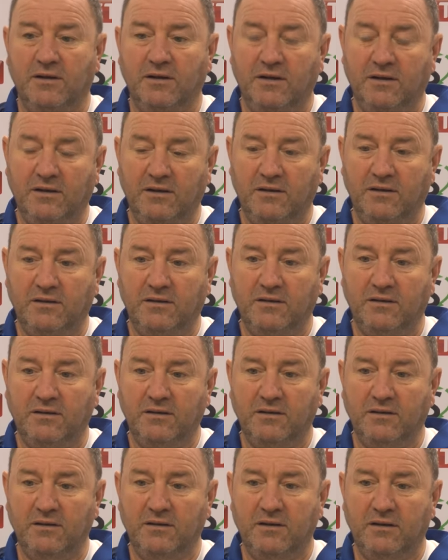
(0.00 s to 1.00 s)
uh,
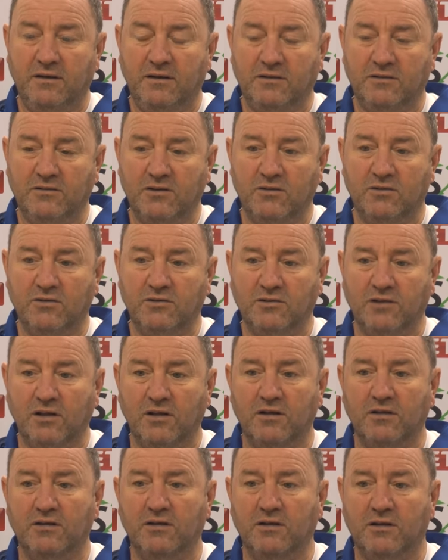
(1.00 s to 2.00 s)
as long as
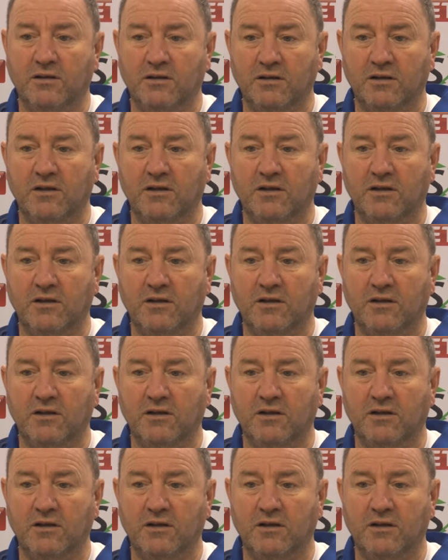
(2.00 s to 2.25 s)
the, the,